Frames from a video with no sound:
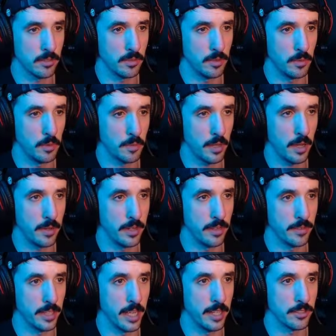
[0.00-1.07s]
And we'll probably
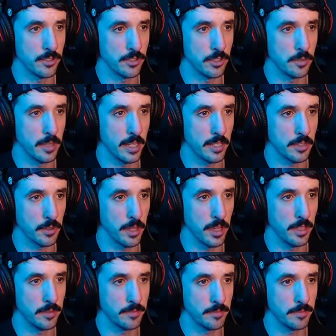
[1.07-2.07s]
never get answers, but that's okay.